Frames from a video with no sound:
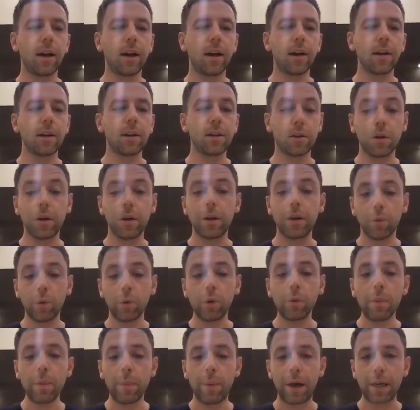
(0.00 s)
it will
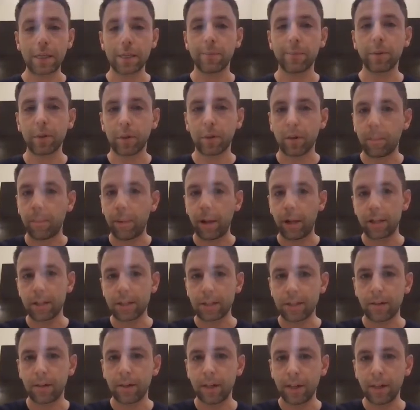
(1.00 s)
be possible to compile
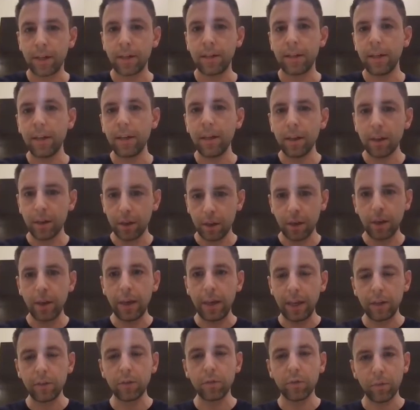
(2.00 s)
Solidity
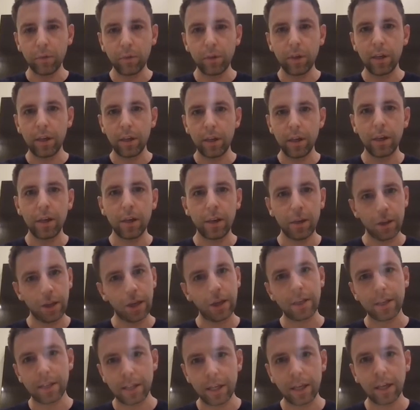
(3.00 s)
into the
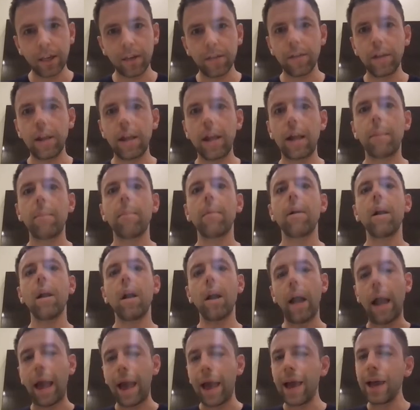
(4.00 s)
zkVM
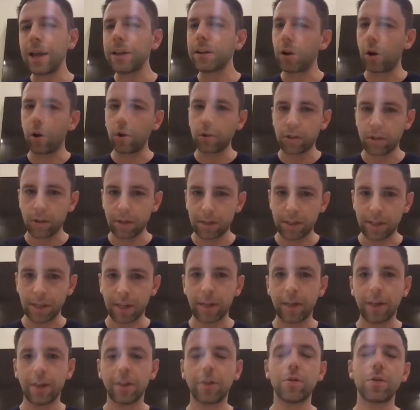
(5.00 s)
and also
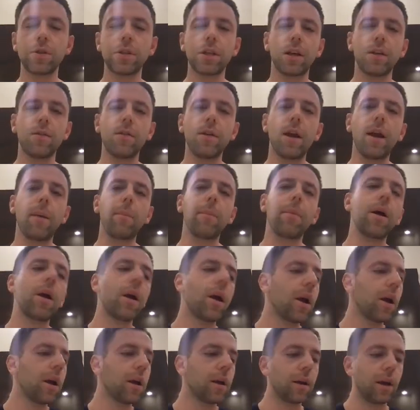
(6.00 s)
zkSync into zkVM.
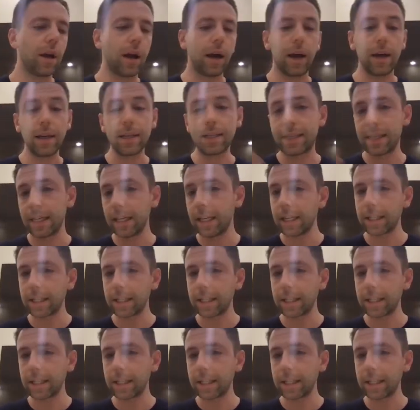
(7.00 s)
ZkSync is a